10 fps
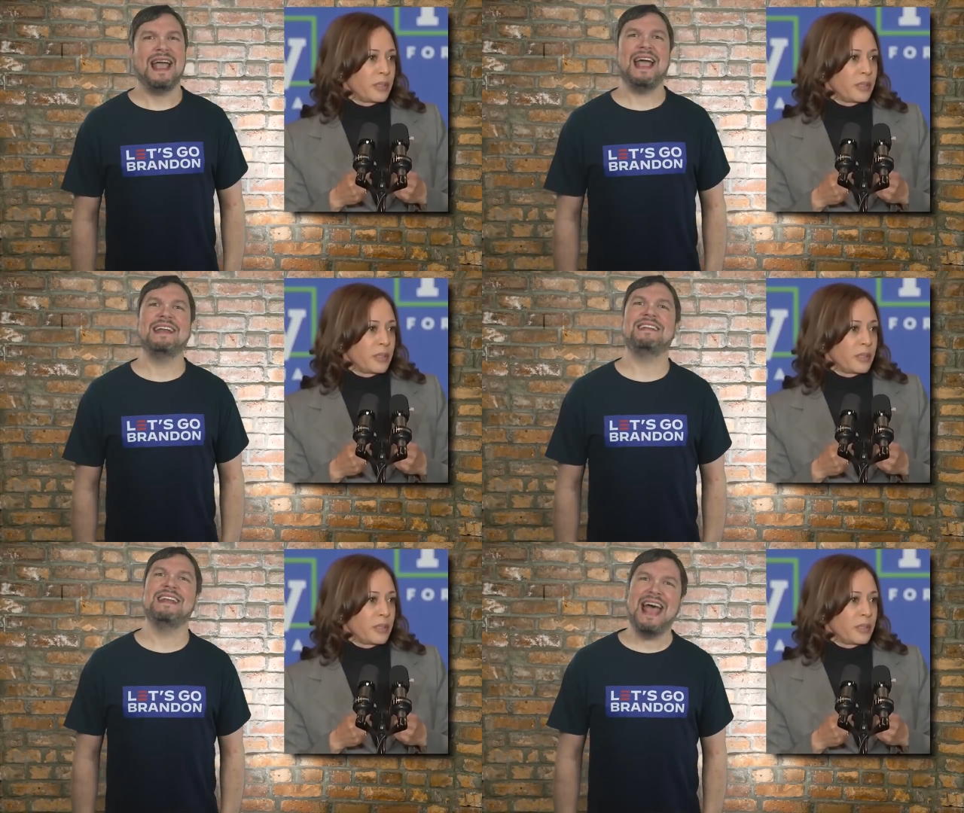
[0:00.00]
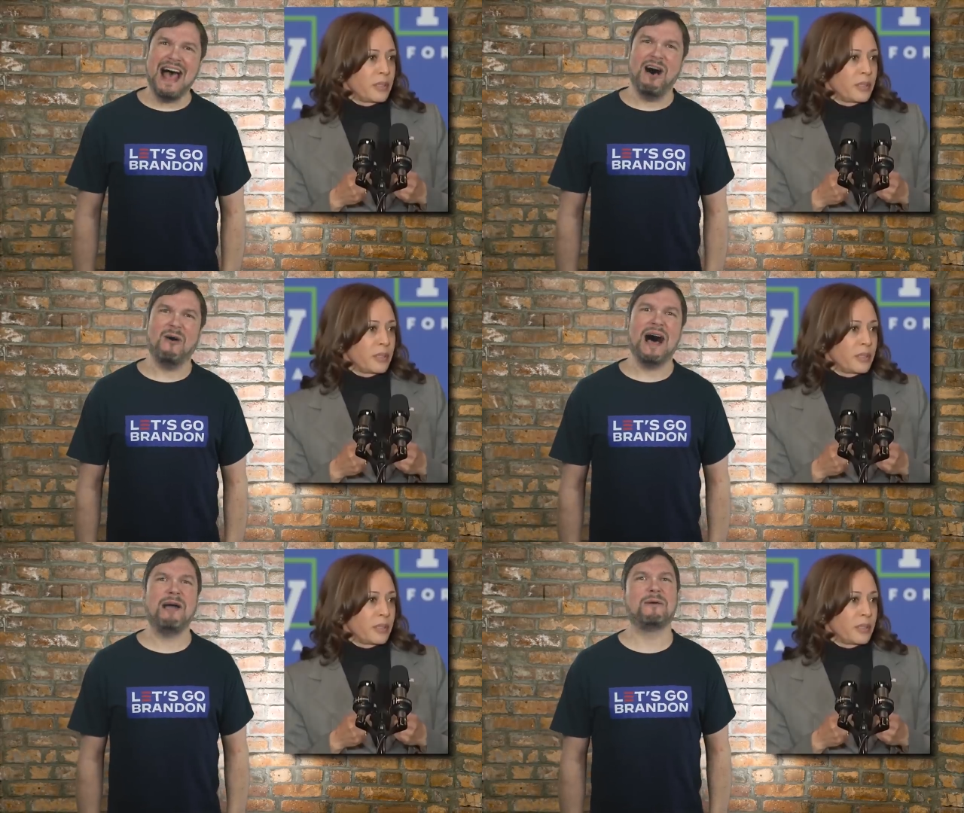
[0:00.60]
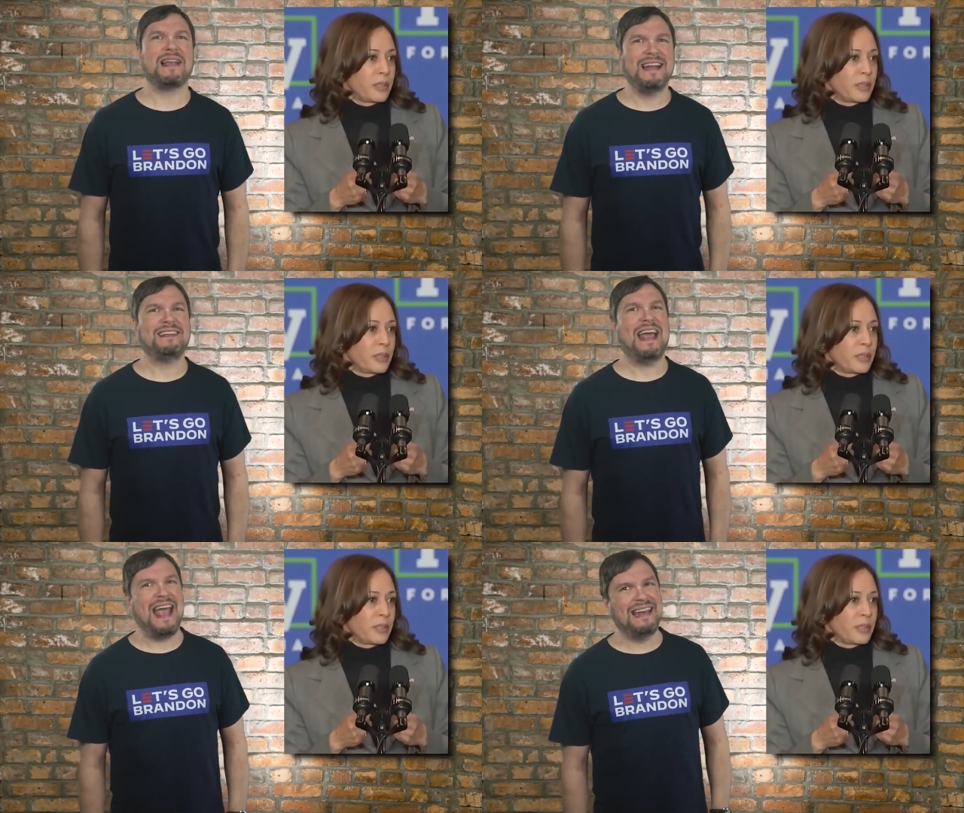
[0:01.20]
Speaker 1: And now I would
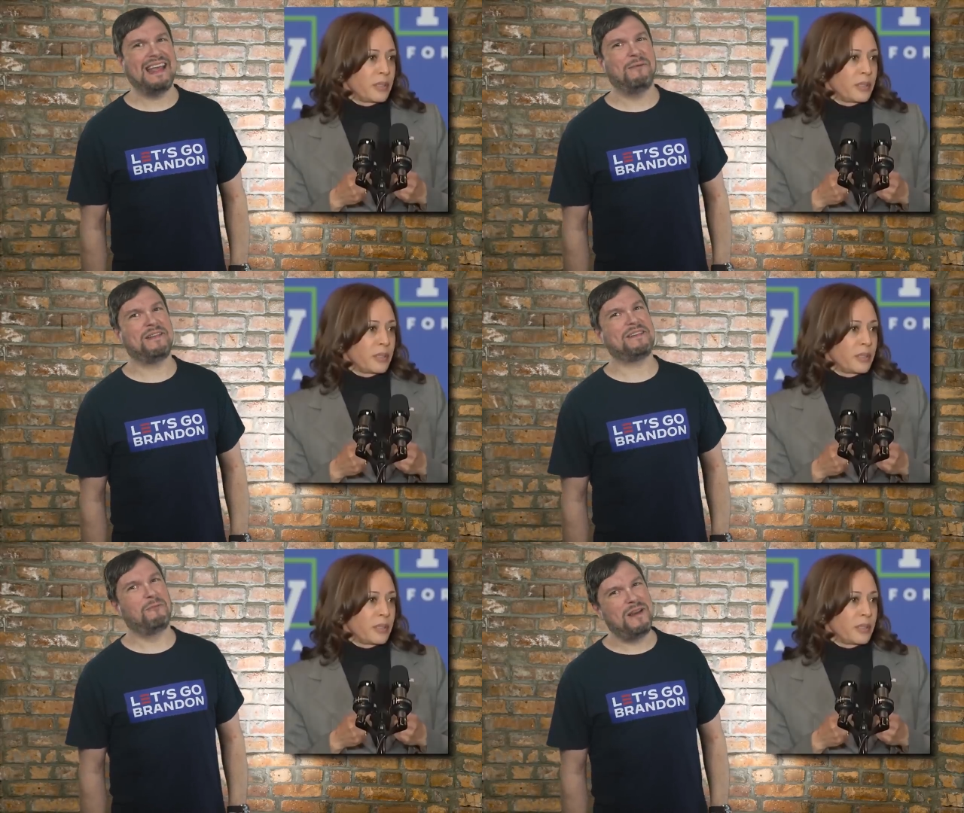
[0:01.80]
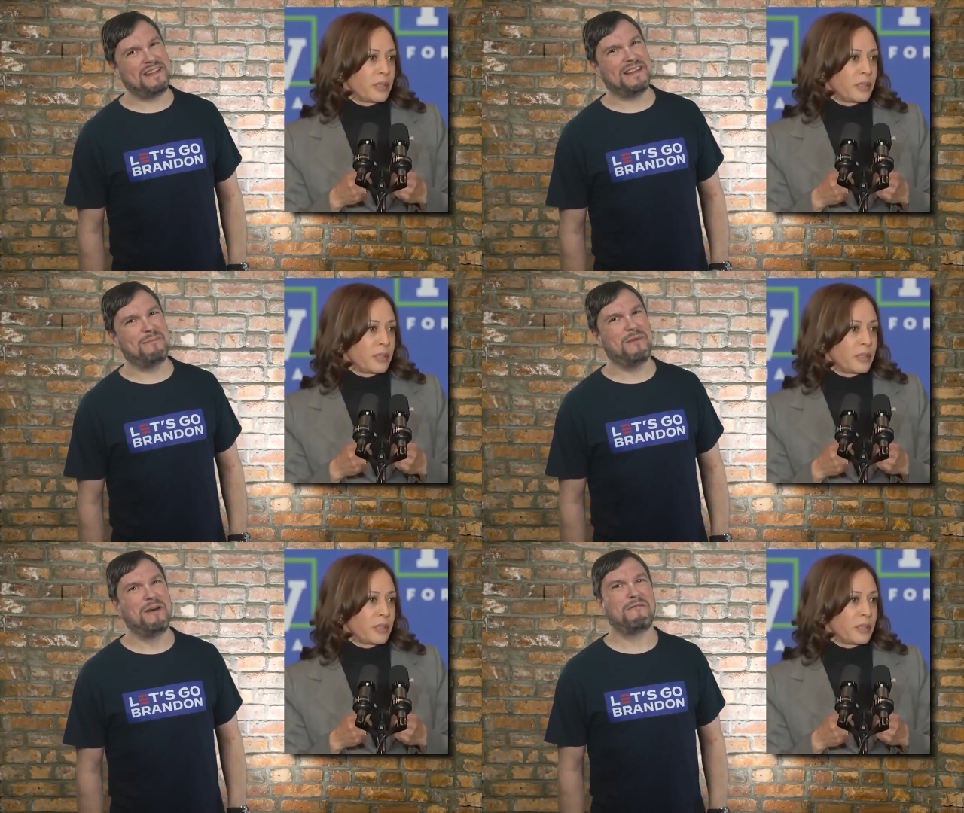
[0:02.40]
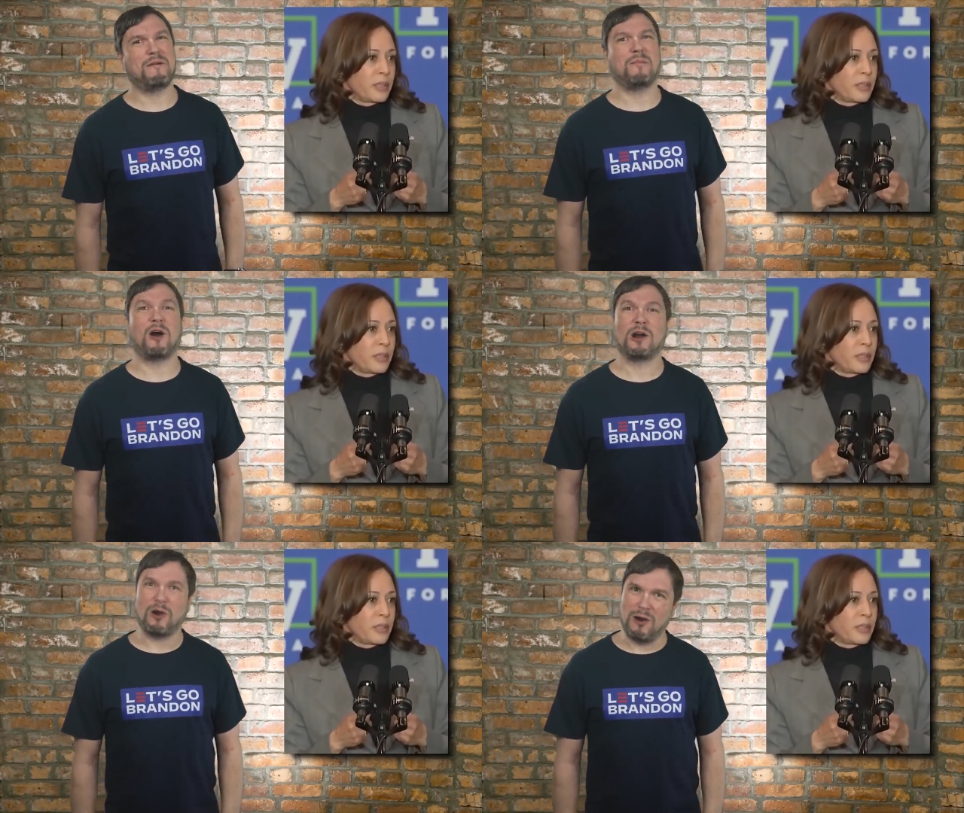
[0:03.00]
like to end it with some wisdom from
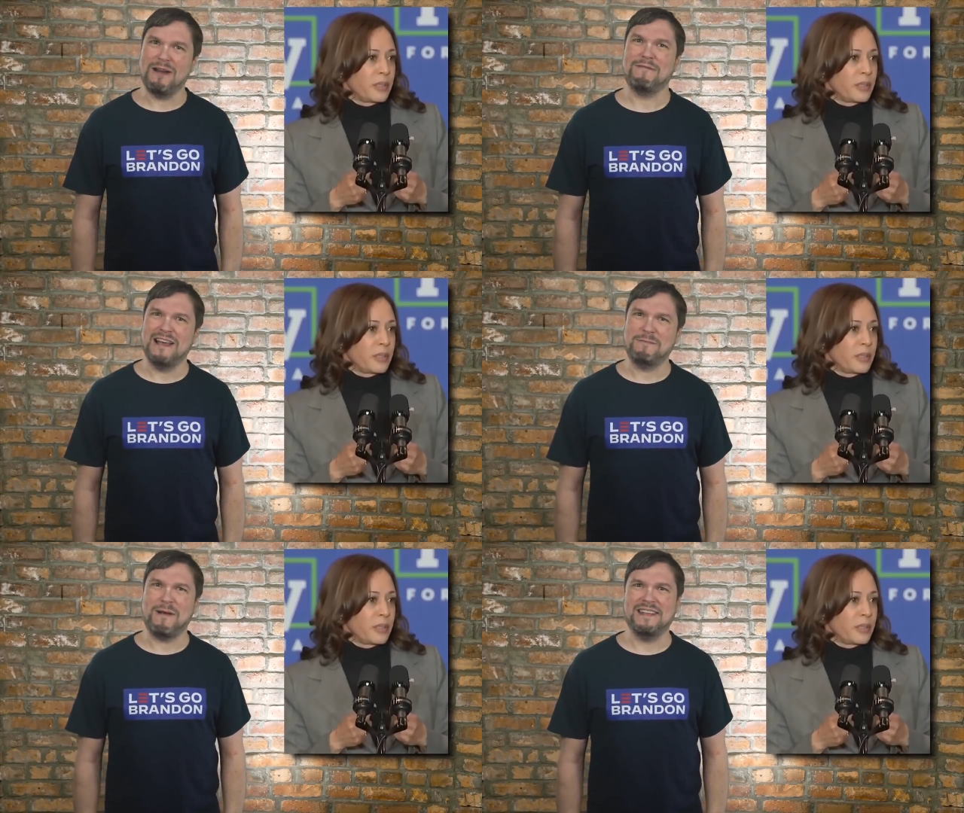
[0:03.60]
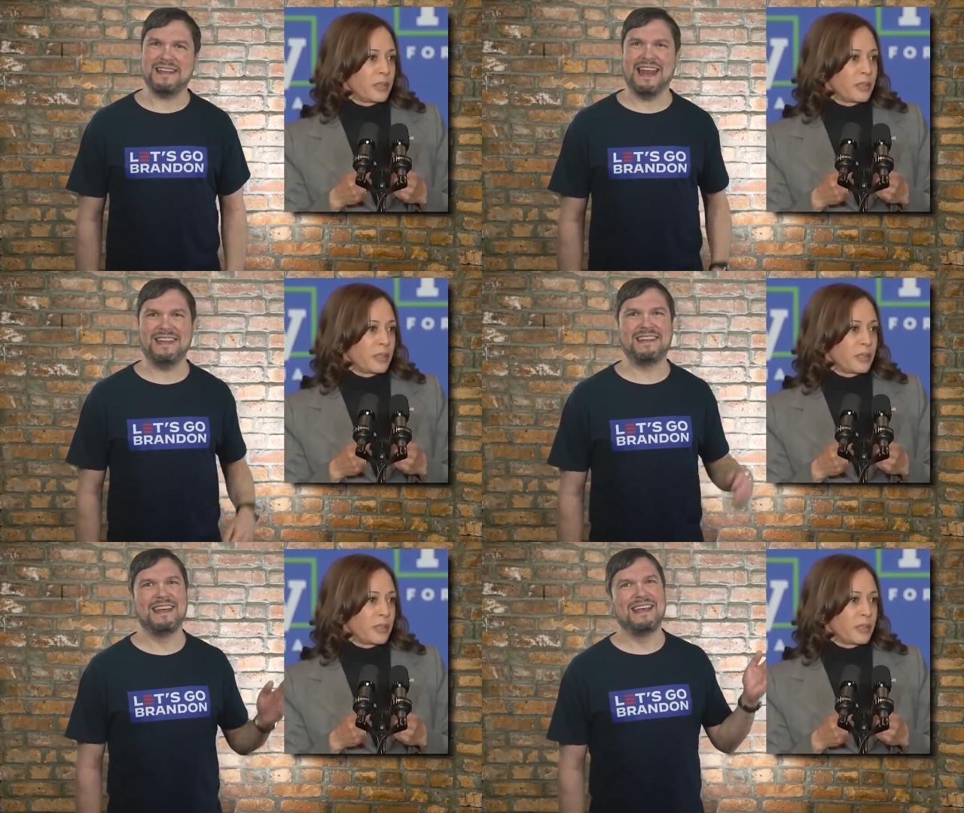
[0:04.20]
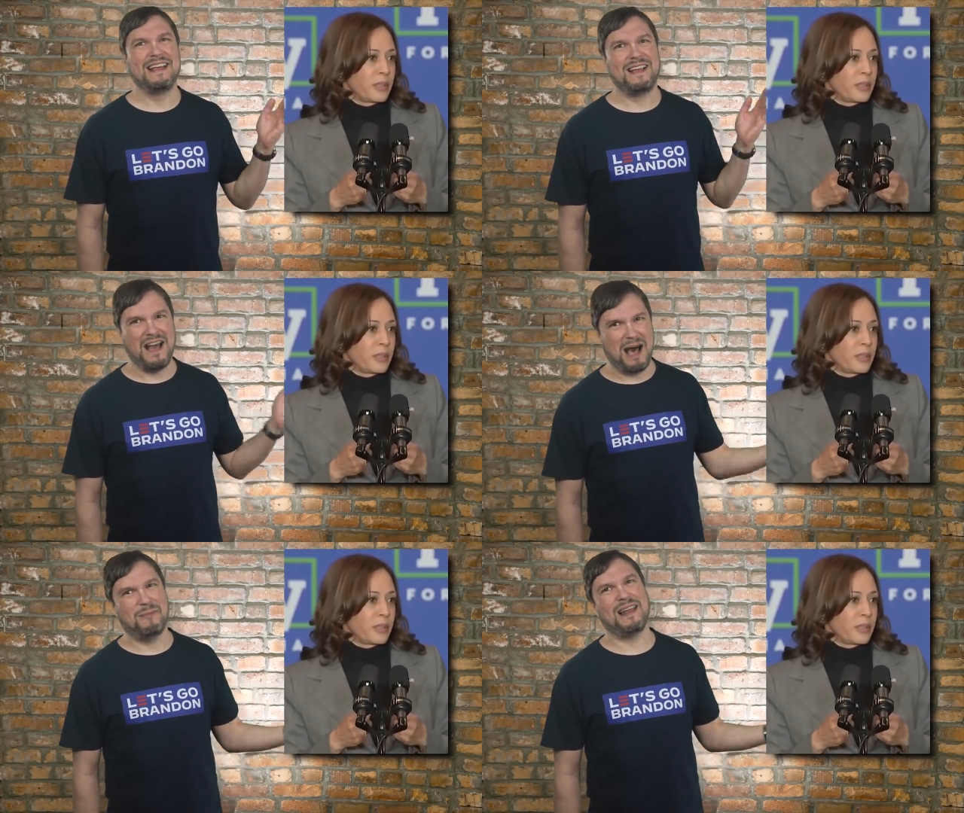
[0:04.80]
our current Vice President,
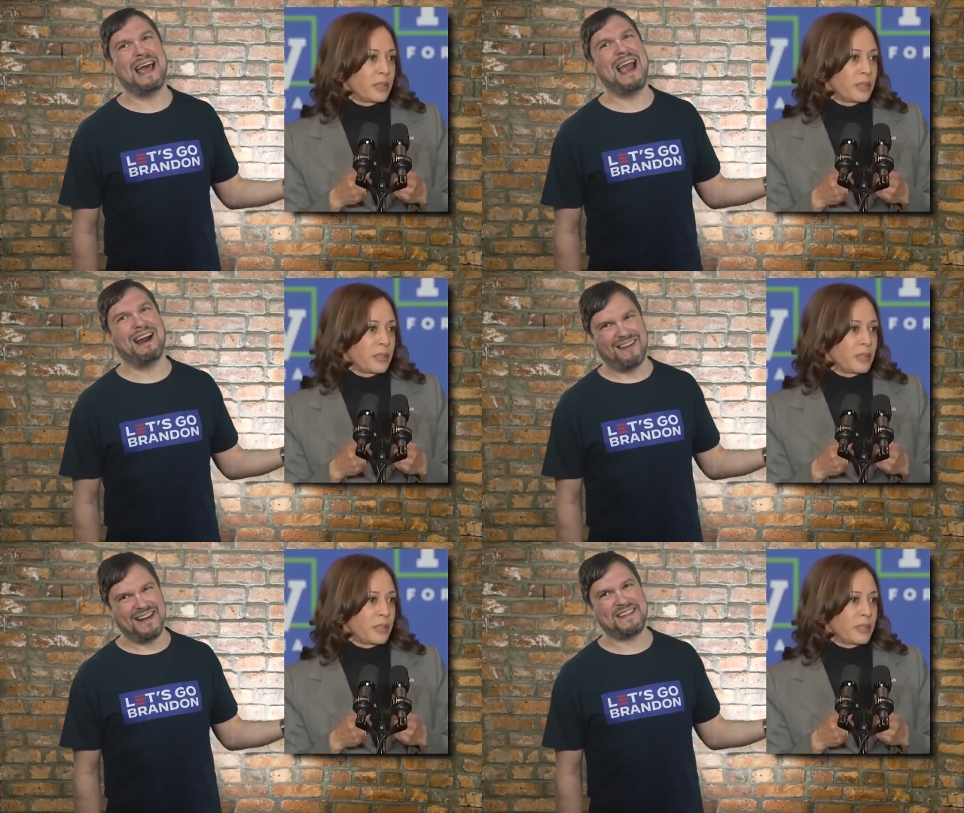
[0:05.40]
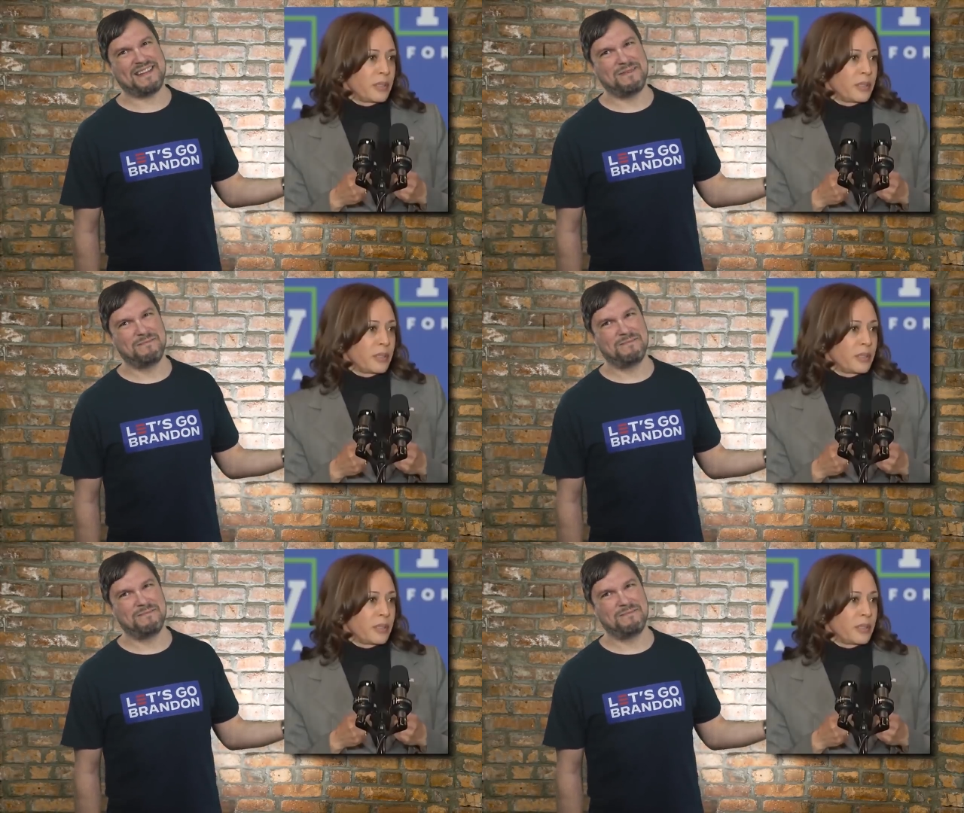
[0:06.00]
Kamala Harris.